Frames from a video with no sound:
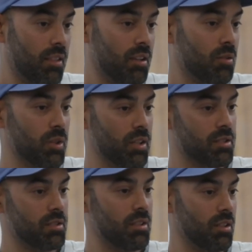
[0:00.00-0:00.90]
I think we
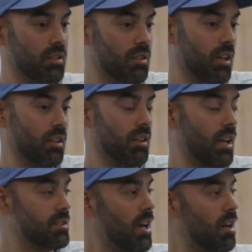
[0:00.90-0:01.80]
can see that like
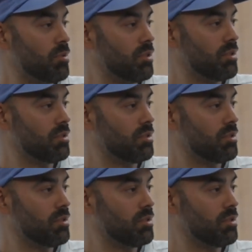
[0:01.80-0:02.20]
that's happened.